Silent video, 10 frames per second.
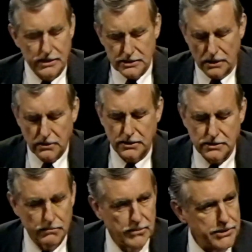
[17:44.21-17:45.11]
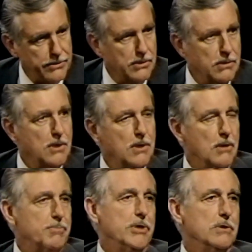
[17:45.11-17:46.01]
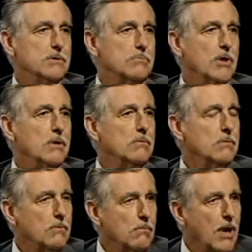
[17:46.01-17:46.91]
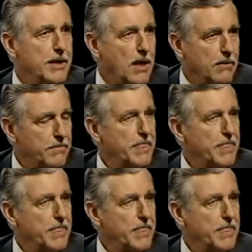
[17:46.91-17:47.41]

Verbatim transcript: and suddenly some material appears. Well, why not?